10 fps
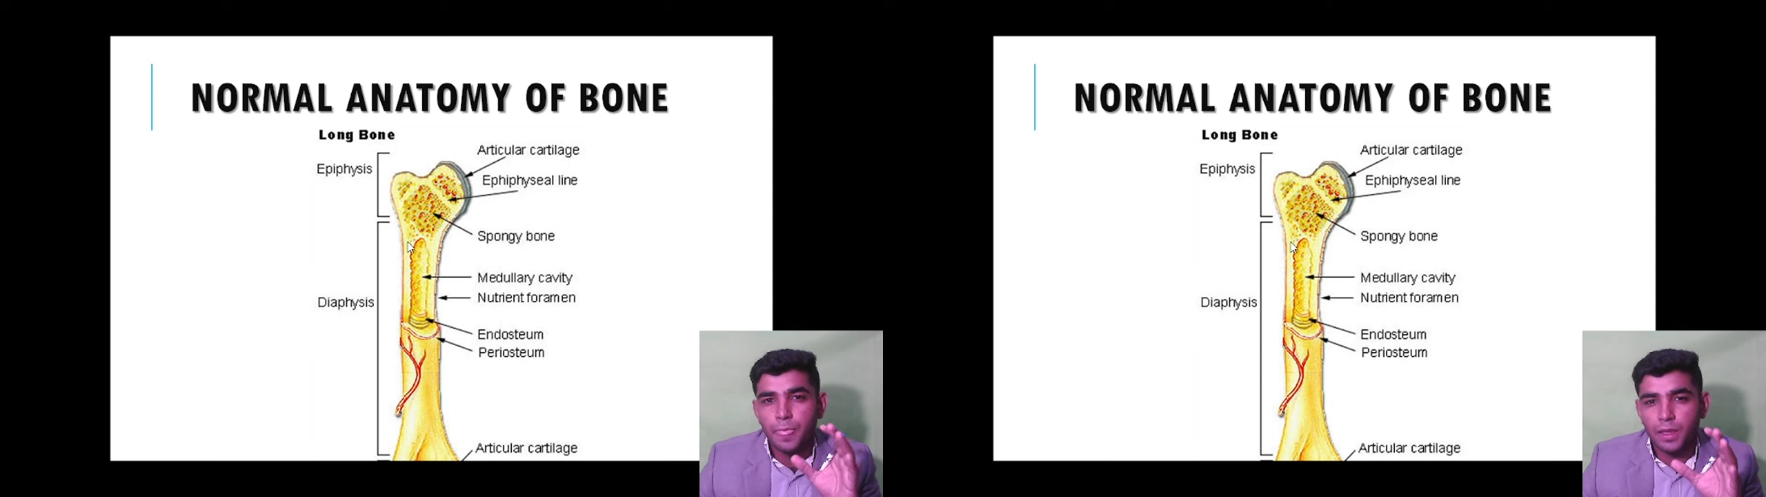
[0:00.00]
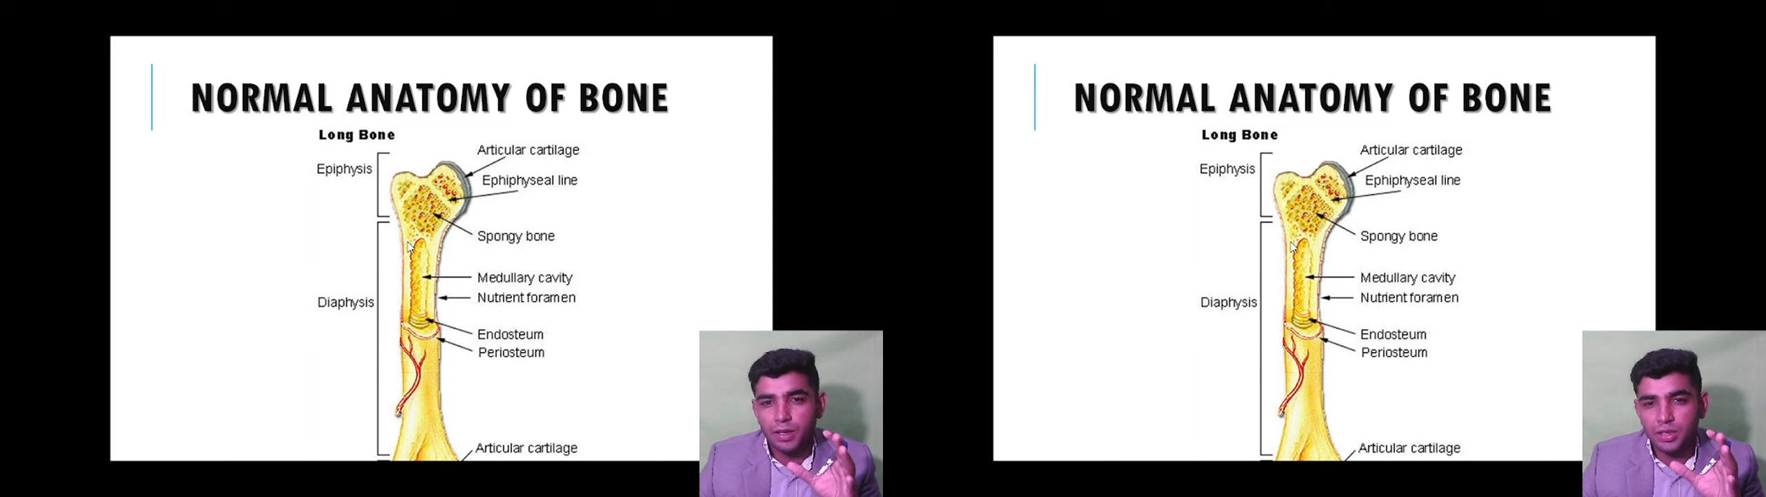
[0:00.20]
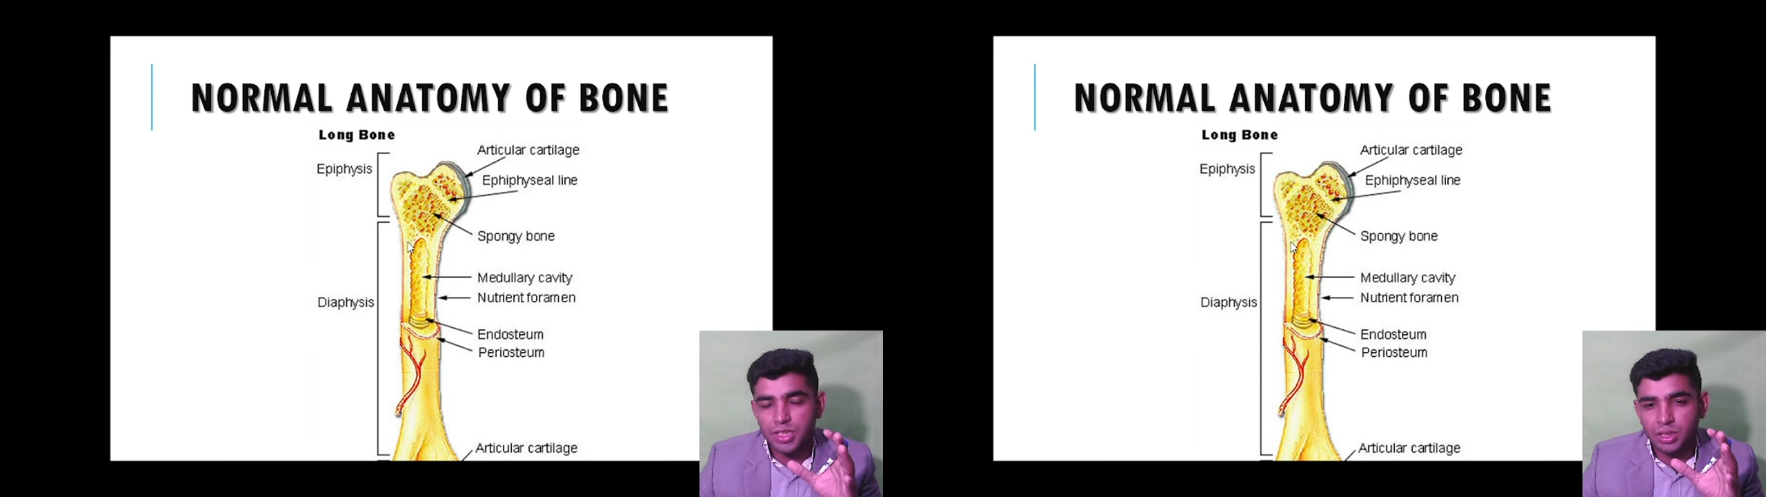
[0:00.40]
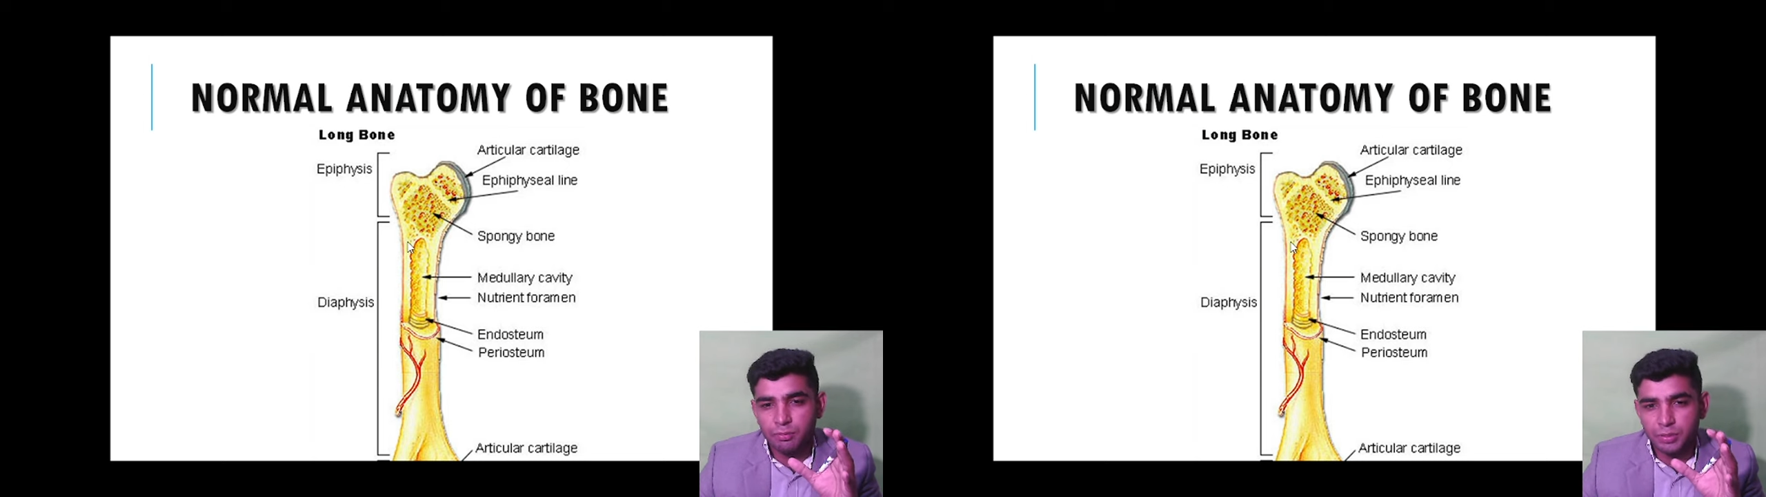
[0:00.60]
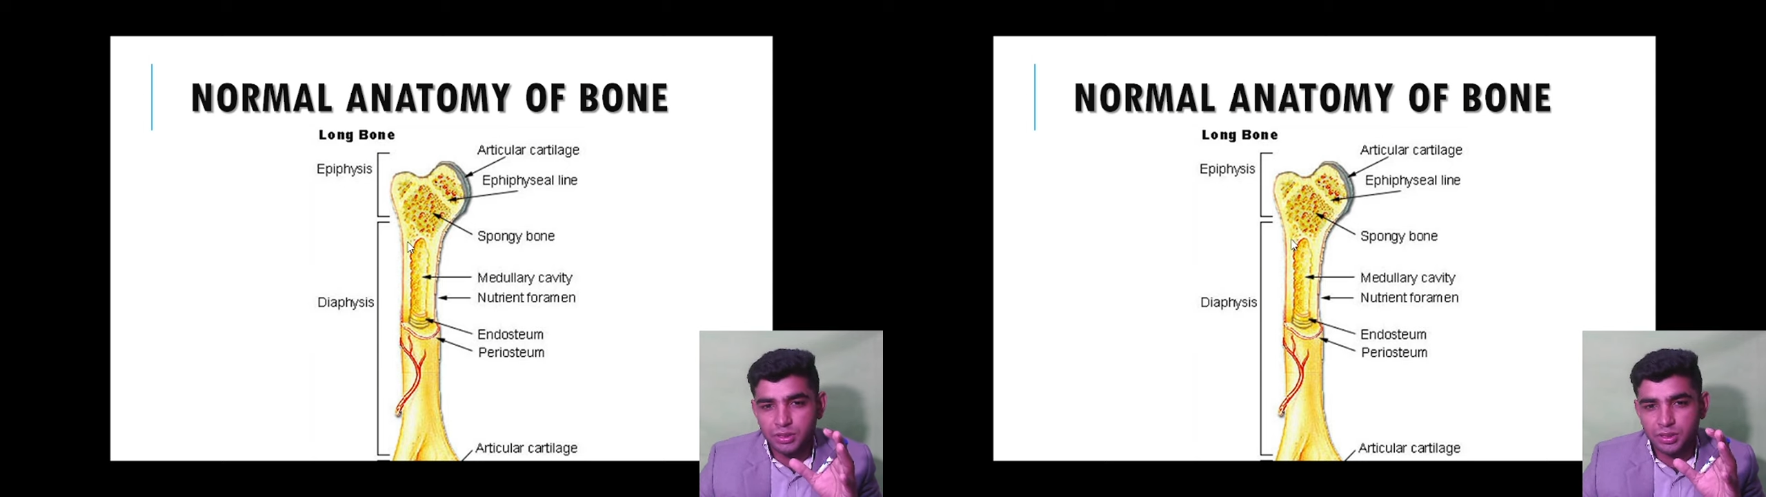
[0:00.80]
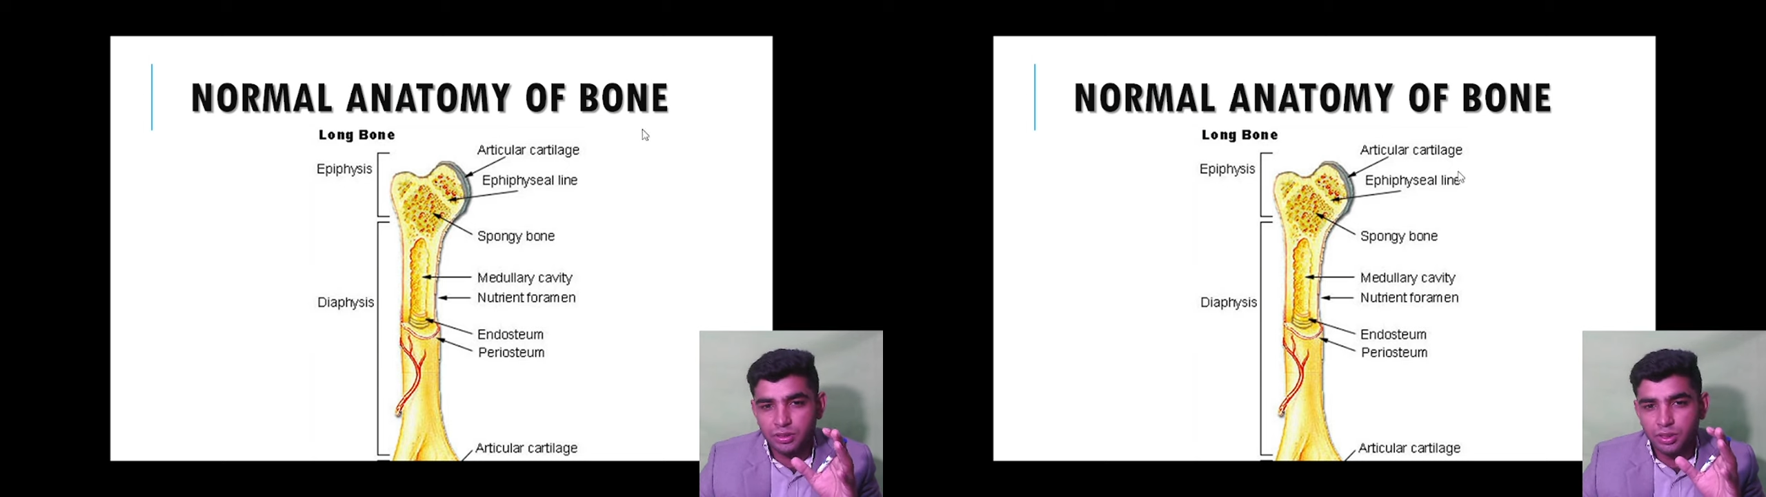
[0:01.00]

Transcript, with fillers: uh, young person.